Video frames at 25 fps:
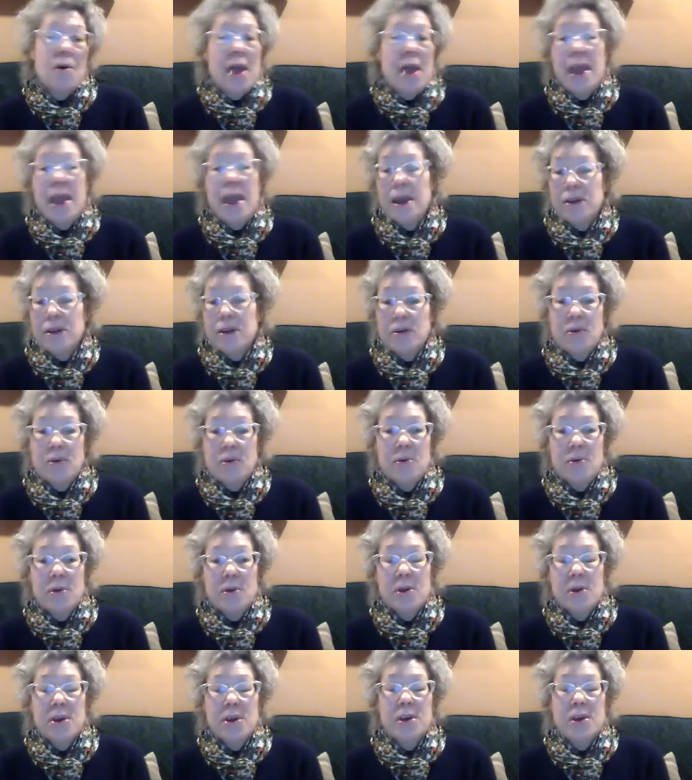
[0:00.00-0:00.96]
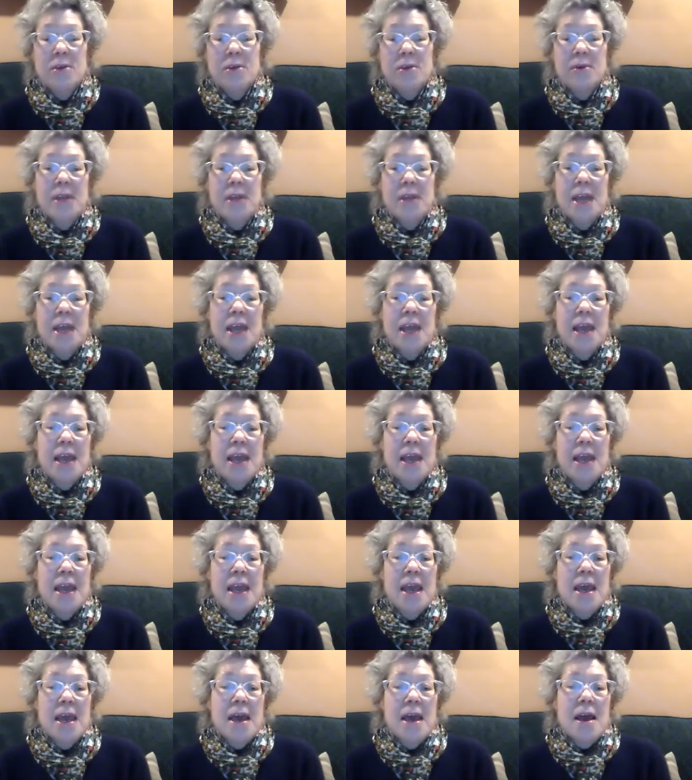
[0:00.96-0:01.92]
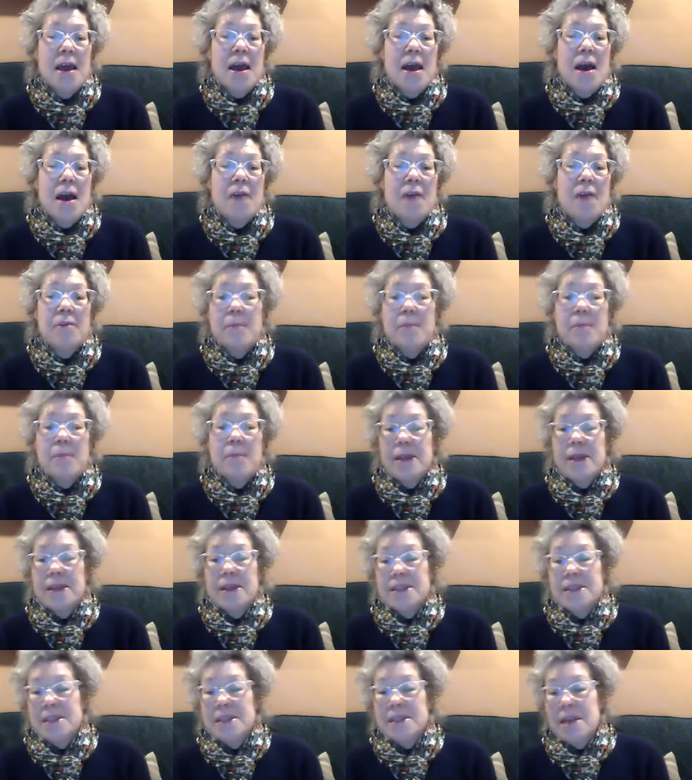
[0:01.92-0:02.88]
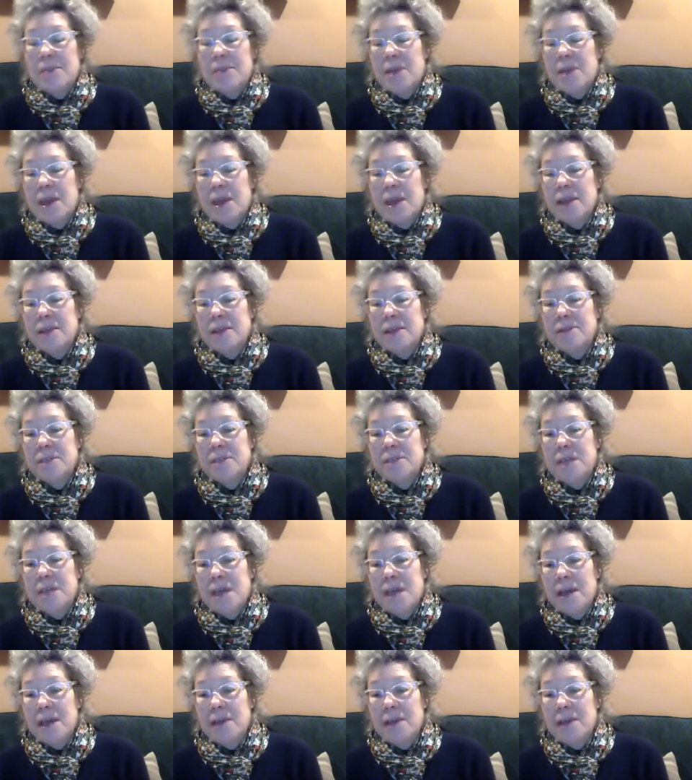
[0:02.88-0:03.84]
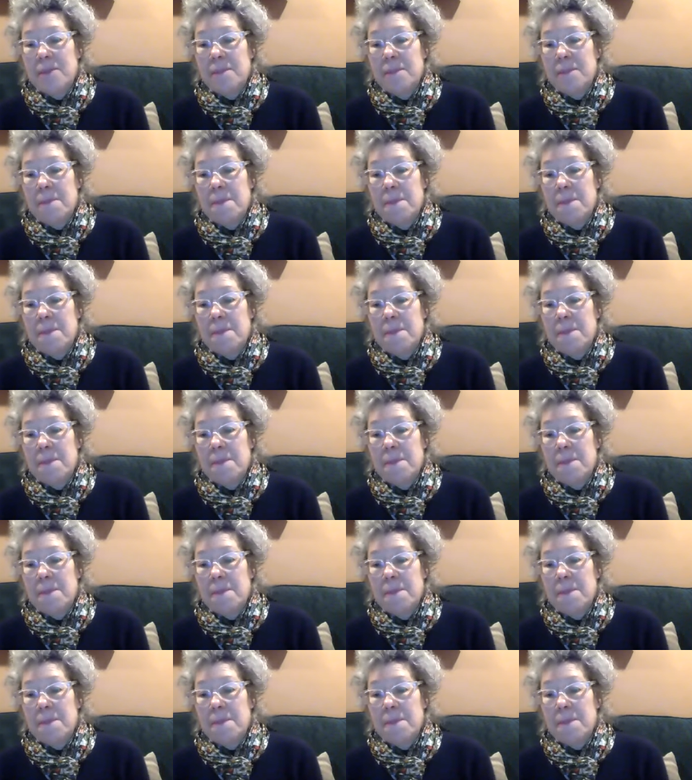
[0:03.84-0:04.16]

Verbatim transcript: and or Q&A of about the same length of time.